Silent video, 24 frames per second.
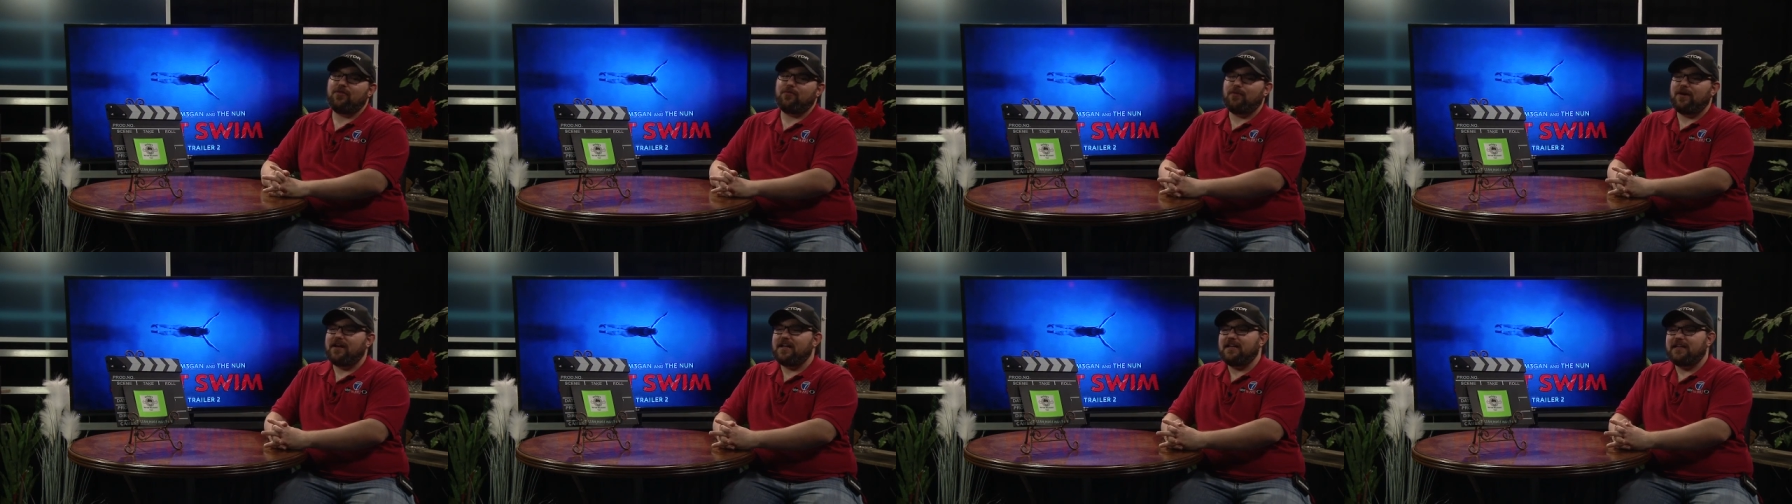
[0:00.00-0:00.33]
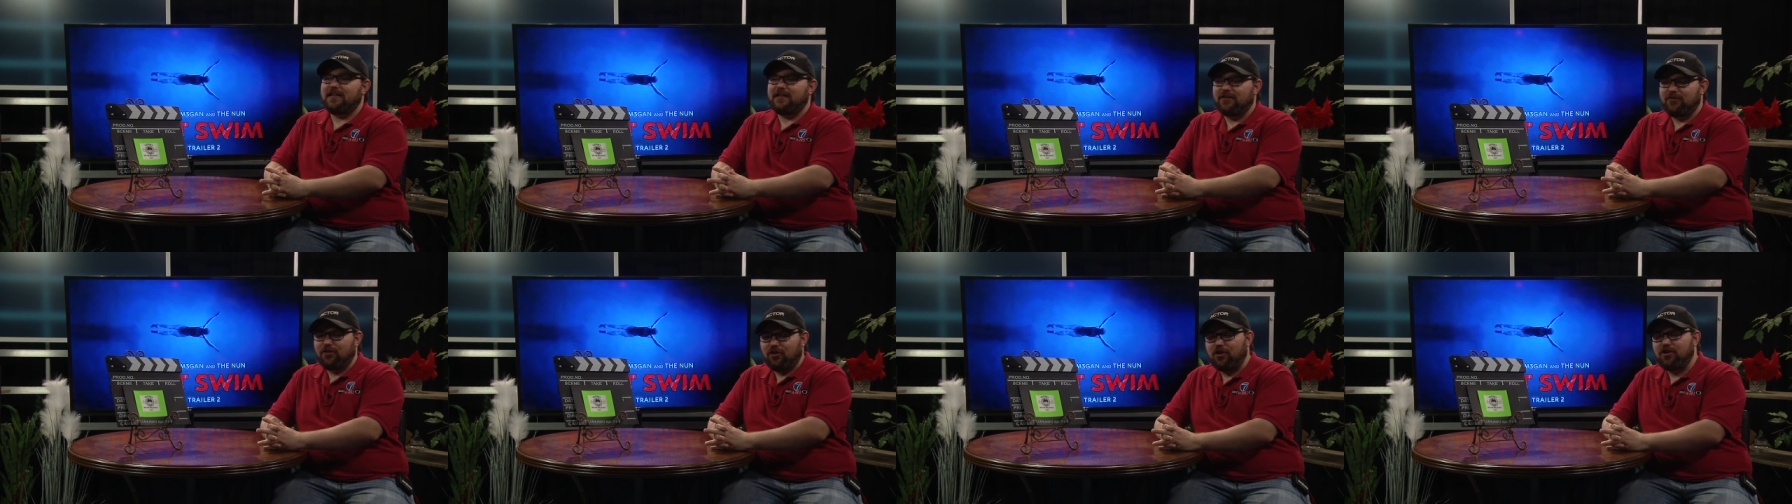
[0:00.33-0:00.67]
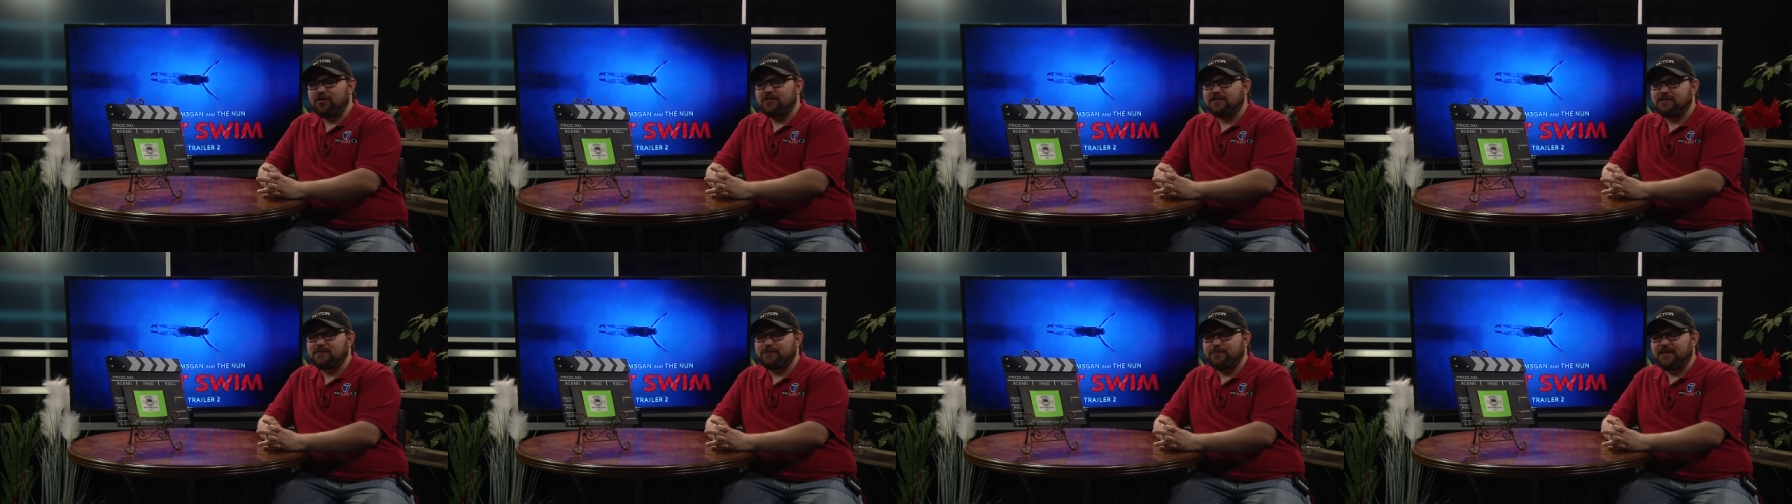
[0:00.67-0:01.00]
the way he
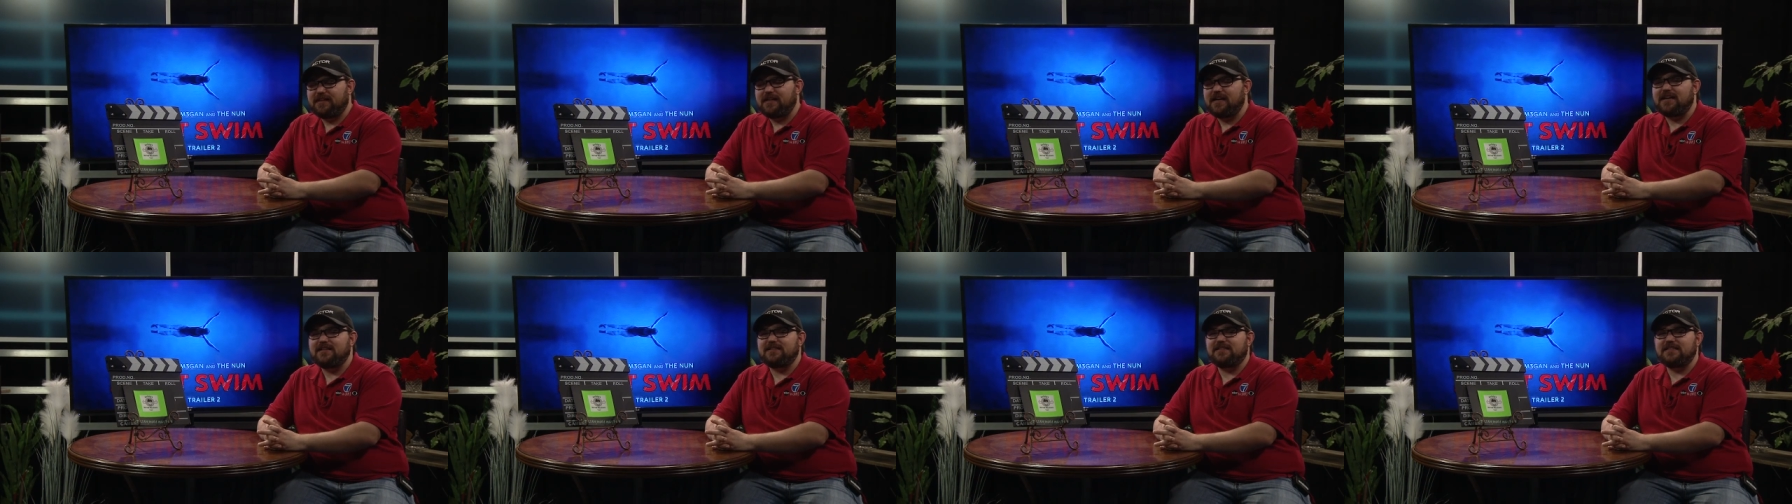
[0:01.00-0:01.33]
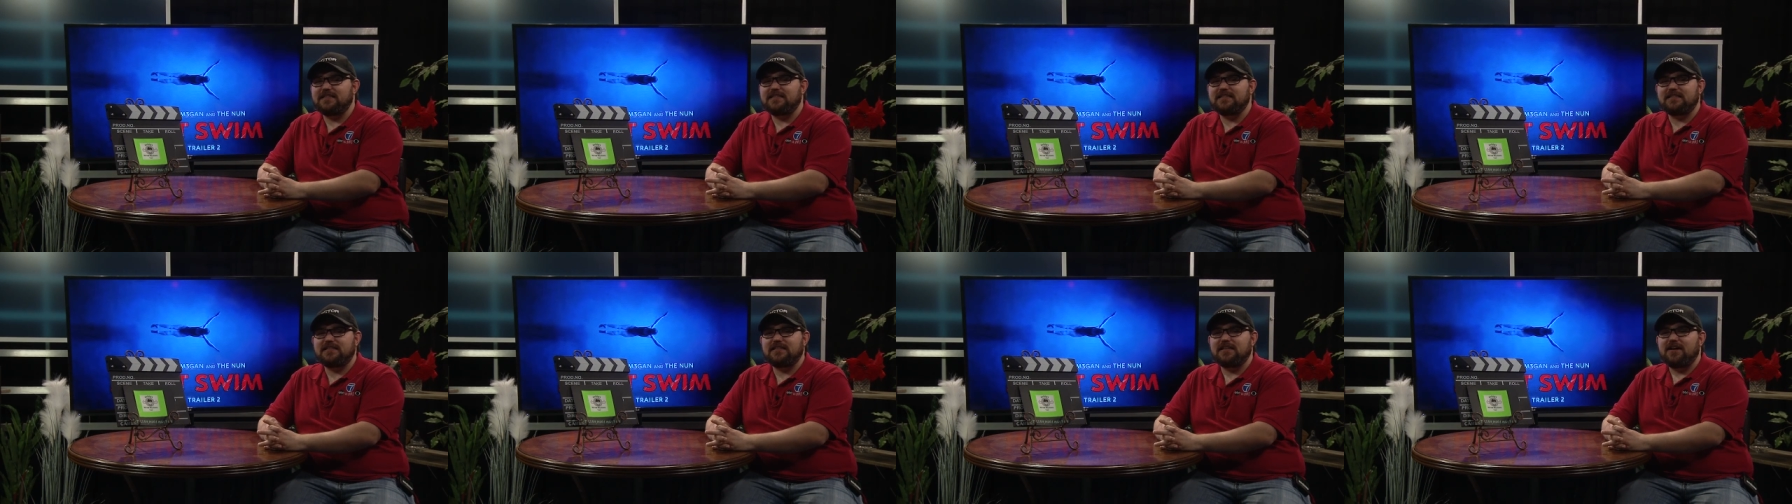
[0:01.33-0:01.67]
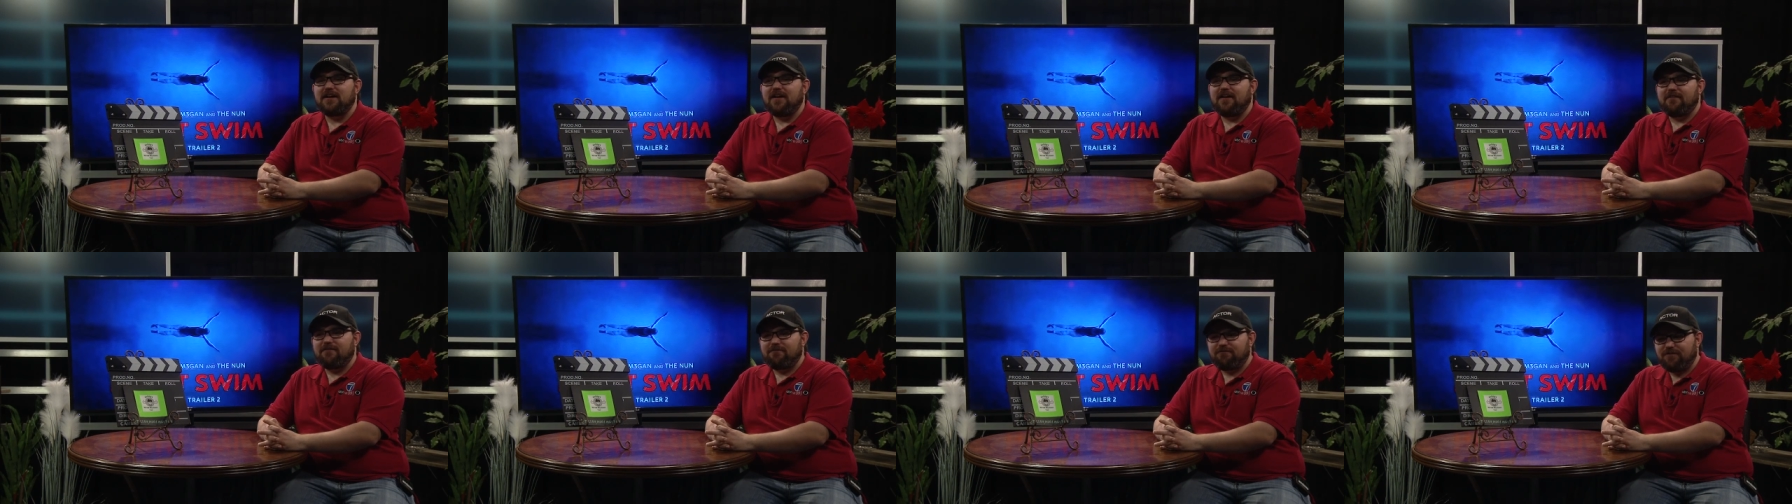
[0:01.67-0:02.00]
looks because it's
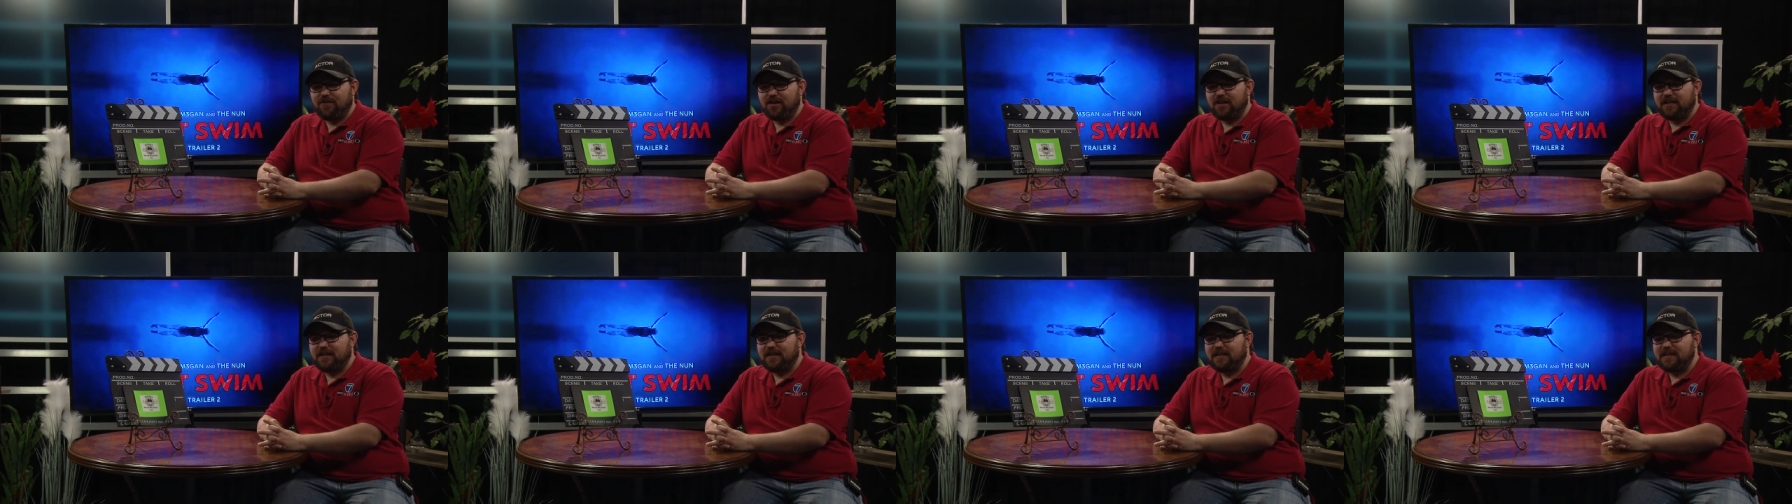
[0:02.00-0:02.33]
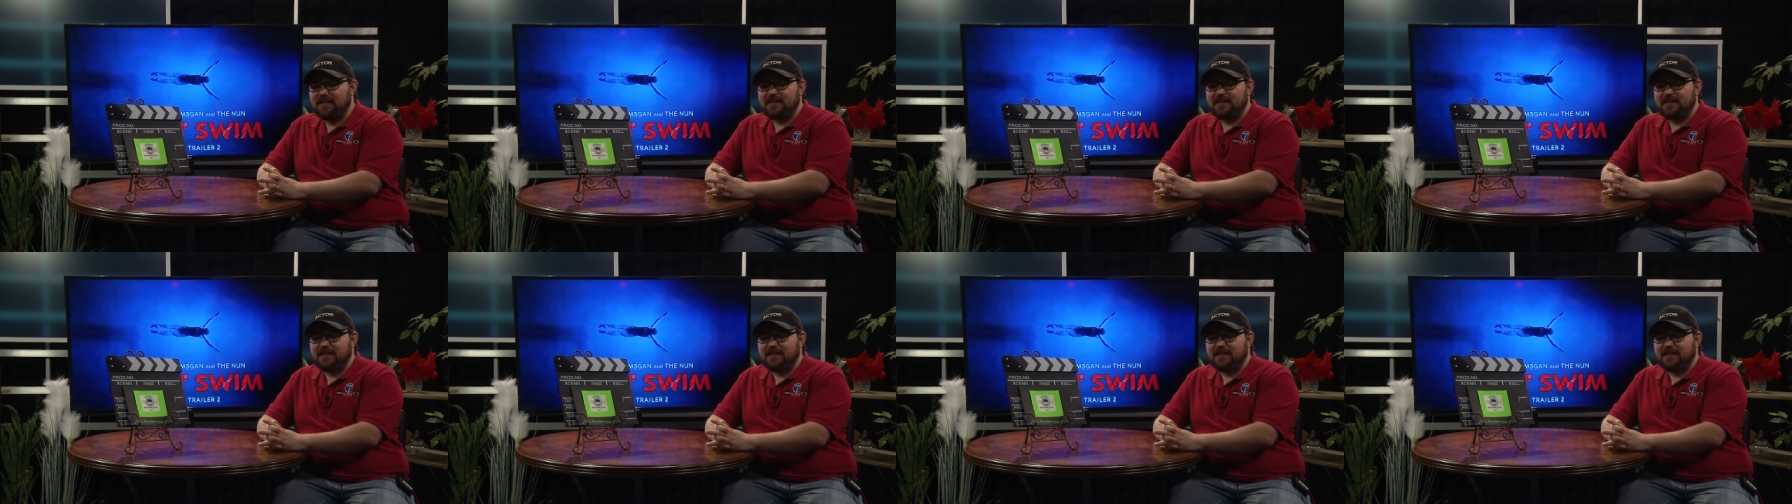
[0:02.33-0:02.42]
funny.